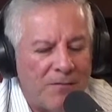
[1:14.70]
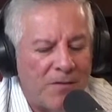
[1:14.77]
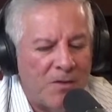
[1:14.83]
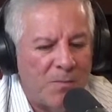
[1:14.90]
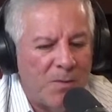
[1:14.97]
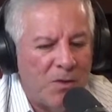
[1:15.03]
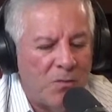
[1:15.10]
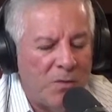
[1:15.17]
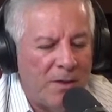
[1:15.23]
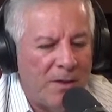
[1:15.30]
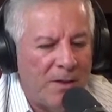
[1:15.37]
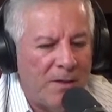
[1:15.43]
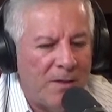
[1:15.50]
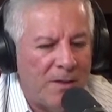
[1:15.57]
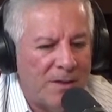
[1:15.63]

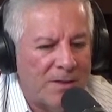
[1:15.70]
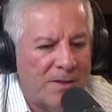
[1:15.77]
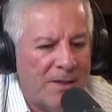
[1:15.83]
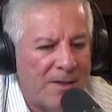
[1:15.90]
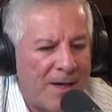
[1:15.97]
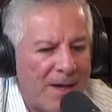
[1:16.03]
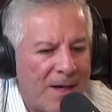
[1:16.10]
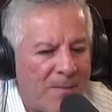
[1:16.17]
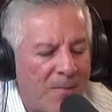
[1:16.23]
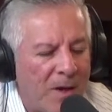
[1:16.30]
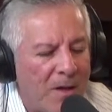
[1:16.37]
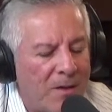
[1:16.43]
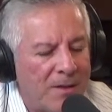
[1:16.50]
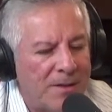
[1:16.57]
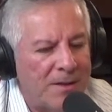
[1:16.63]
between this and that in
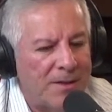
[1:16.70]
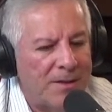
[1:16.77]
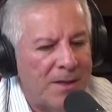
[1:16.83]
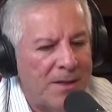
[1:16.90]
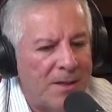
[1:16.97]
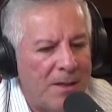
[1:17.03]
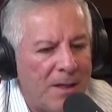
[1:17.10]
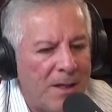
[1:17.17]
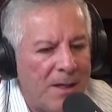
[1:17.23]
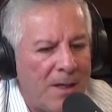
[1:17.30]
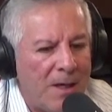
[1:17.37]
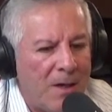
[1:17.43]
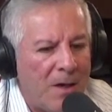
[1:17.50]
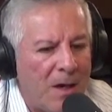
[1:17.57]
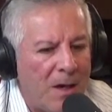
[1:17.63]
politics? And
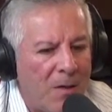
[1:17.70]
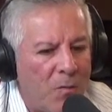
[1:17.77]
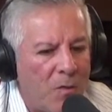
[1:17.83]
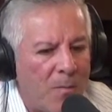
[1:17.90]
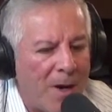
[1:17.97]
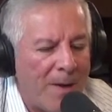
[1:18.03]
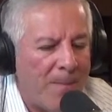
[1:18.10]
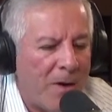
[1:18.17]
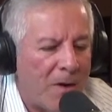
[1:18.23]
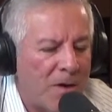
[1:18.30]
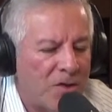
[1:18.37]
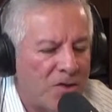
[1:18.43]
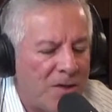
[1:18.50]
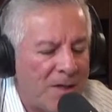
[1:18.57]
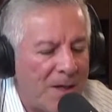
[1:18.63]
we're
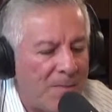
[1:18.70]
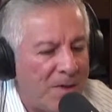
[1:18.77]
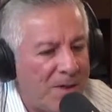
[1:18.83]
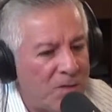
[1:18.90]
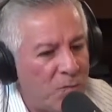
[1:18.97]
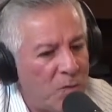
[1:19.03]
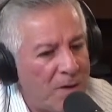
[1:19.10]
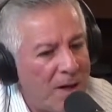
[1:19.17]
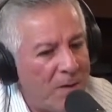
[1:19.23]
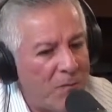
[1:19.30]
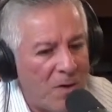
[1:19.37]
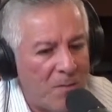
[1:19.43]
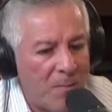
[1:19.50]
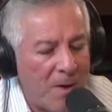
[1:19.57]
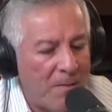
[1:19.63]
bipartisan. That means we're not
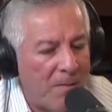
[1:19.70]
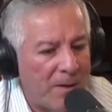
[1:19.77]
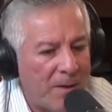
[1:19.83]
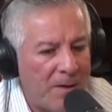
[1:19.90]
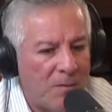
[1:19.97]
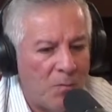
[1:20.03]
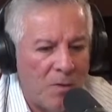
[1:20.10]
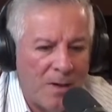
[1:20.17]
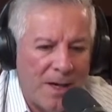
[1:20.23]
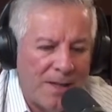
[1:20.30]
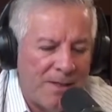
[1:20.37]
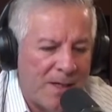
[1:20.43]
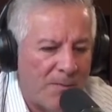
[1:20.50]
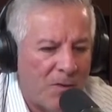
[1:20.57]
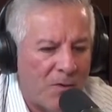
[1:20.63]
Republican, we're not
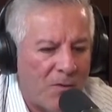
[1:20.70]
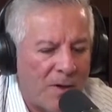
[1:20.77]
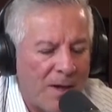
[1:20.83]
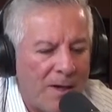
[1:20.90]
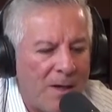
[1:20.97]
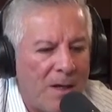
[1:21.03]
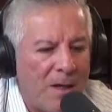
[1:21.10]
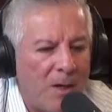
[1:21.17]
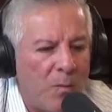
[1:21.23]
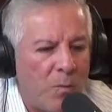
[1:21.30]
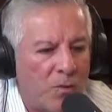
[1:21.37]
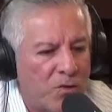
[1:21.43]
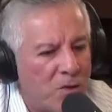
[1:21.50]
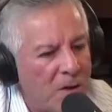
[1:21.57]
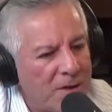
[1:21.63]
Democrat. We'll
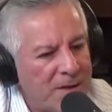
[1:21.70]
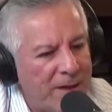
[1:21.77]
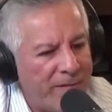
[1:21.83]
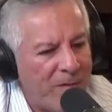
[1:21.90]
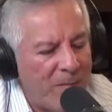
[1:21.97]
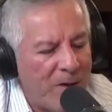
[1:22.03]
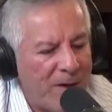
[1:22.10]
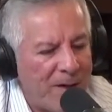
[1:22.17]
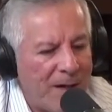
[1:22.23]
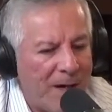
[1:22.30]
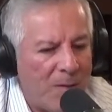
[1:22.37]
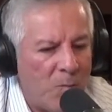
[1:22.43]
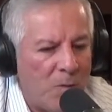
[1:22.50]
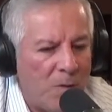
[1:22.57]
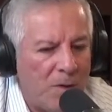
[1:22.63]
talk to everybody, and
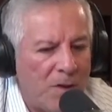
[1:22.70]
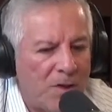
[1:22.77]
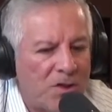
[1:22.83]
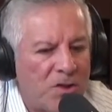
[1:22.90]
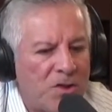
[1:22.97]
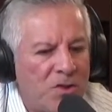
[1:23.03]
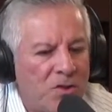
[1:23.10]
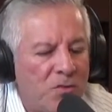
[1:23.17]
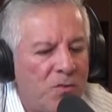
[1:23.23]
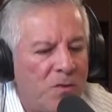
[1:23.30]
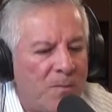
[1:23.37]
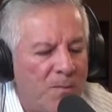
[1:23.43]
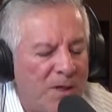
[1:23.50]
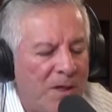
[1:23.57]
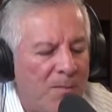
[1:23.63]
we'll listen to the
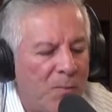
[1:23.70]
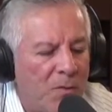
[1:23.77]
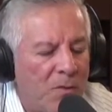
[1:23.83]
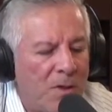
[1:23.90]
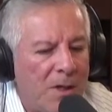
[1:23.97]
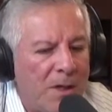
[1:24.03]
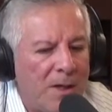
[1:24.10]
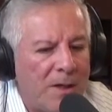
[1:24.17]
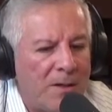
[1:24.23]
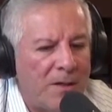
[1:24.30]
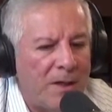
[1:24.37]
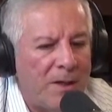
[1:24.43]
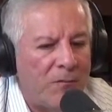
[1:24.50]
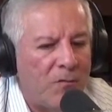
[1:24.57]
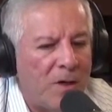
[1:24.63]
people
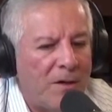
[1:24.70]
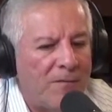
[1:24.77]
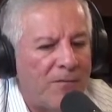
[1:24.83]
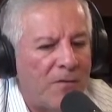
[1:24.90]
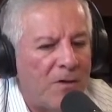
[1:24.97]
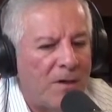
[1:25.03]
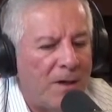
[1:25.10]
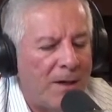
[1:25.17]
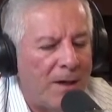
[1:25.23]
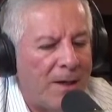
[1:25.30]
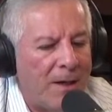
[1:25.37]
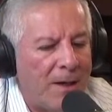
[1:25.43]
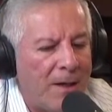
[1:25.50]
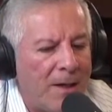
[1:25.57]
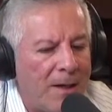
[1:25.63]
that running for
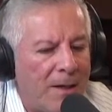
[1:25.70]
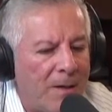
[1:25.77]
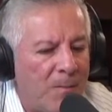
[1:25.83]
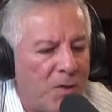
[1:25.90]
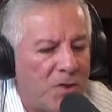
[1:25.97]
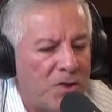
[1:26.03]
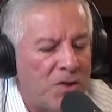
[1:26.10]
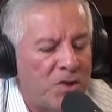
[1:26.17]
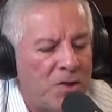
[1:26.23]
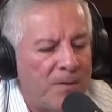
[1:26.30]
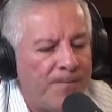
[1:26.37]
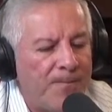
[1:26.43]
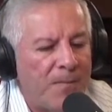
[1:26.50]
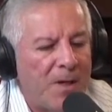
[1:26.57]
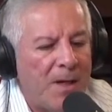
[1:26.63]
a position.
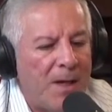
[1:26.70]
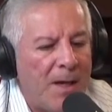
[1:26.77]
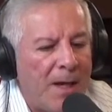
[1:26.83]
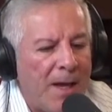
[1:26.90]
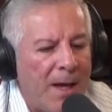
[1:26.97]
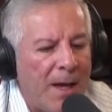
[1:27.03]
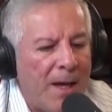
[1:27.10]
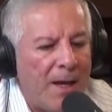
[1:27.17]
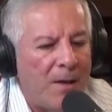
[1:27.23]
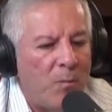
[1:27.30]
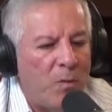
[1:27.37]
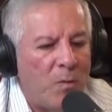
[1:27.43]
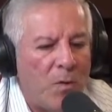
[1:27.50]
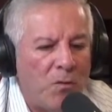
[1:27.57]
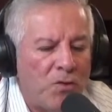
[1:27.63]
And we
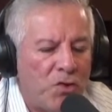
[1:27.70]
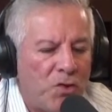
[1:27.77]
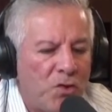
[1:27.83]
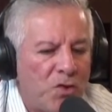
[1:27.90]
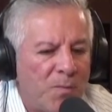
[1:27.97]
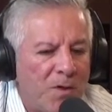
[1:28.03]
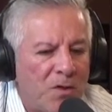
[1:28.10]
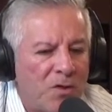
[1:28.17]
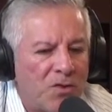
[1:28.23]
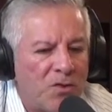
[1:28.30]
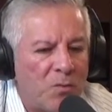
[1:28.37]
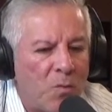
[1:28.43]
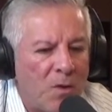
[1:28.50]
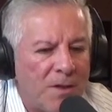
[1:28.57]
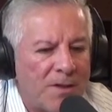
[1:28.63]
won't choose because they're
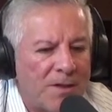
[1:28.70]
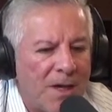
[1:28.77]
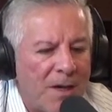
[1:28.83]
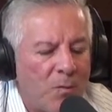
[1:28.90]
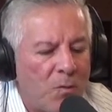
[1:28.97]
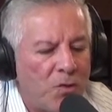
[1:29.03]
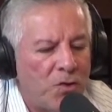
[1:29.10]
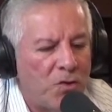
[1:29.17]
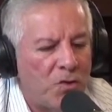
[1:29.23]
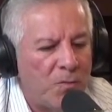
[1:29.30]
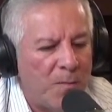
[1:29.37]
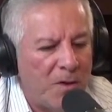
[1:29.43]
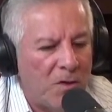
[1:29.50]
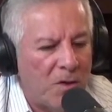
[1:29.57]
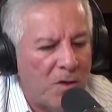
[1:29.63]
one side. We'll choose
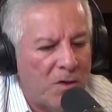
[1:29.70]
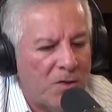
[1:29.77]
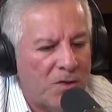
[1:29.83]
because